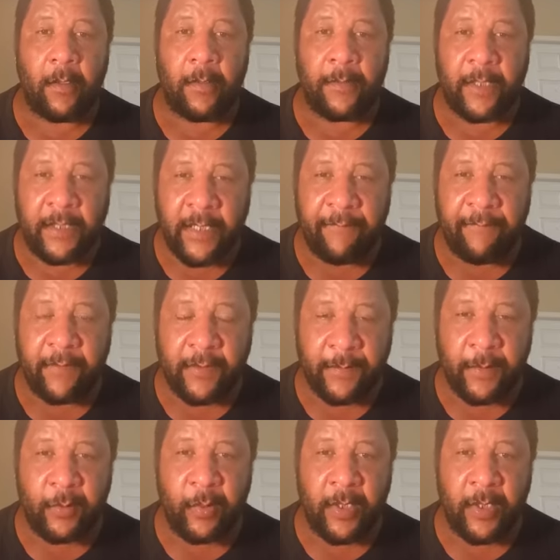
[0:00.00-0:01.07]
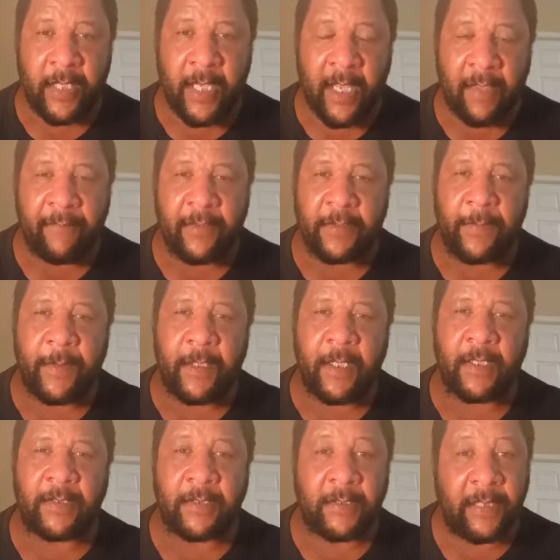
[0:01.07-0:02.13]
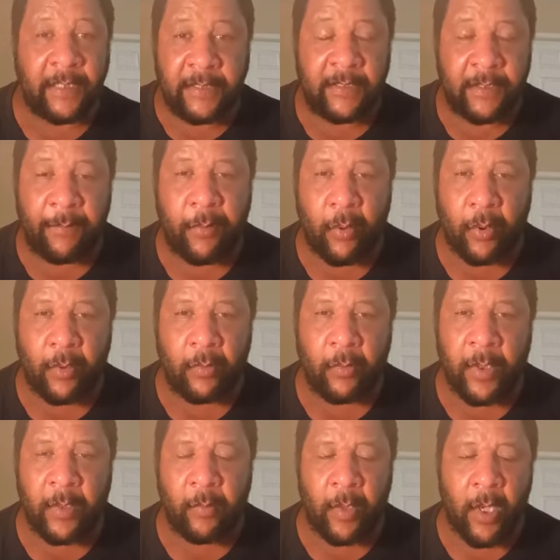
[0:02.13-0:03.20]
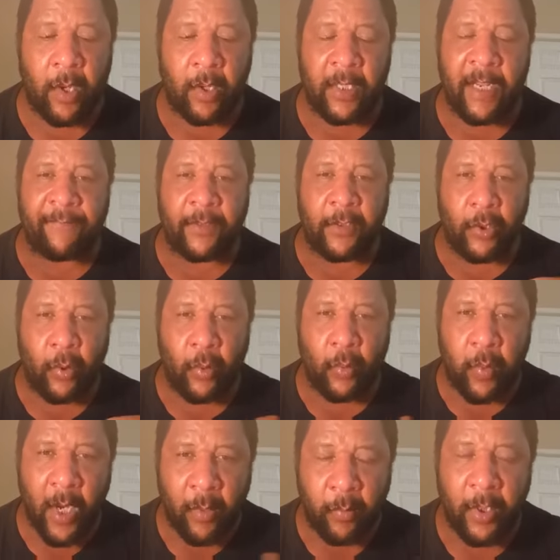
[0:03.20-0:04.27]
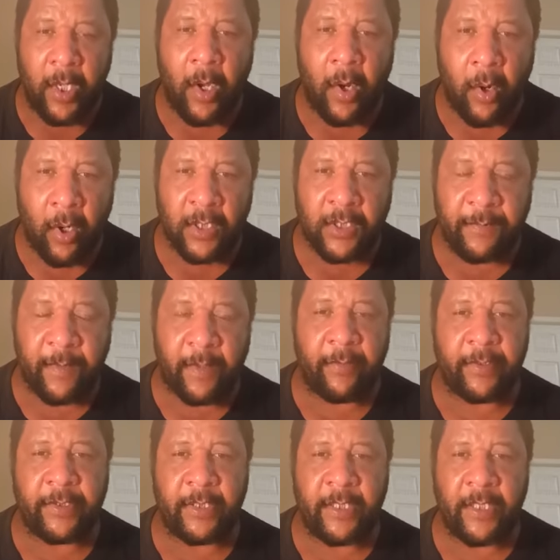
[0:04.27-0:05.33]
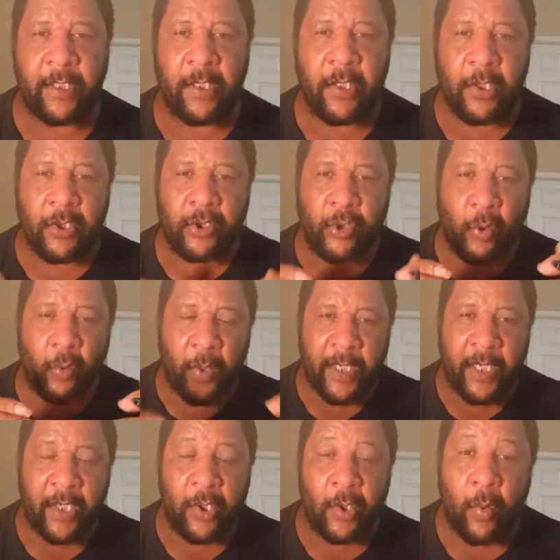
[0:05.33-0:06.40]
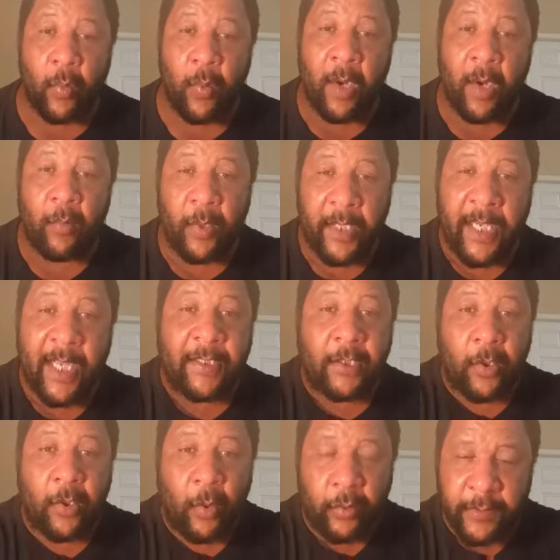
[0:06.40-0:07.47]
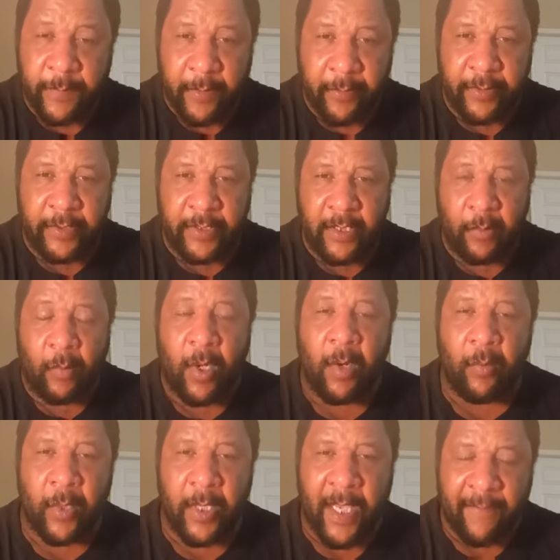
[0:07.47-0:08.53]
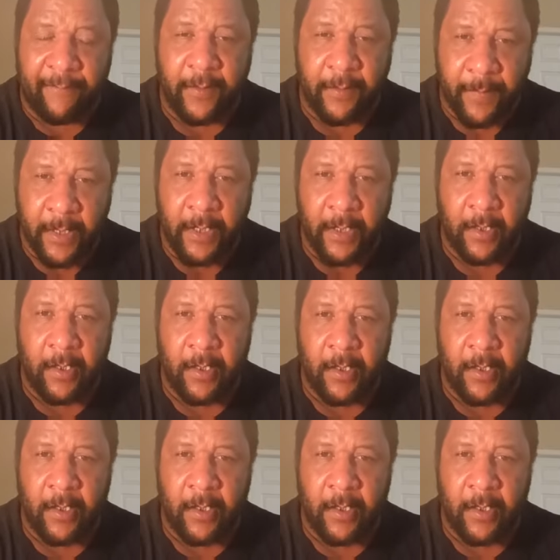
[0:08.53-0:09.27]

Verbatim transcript: the difference between the heavens because this is important. We, we all have to know where we are spiritually so we can know where we got to go spiritually, where we have to be.